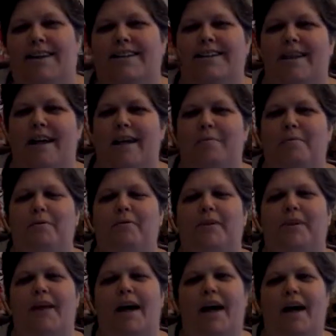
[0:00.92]
it's Amy
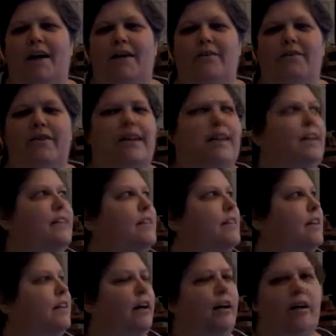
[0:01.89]
with the Hag
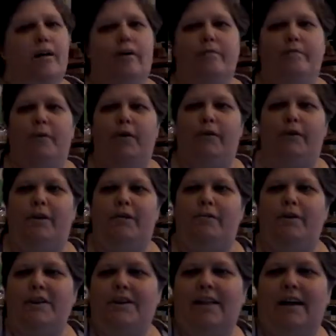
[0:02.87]
Reads. Um, hold
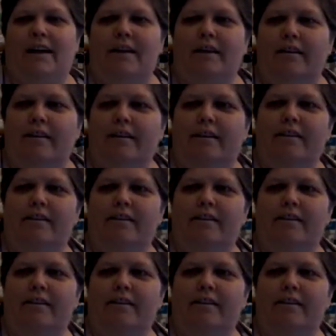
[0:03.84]
on one second.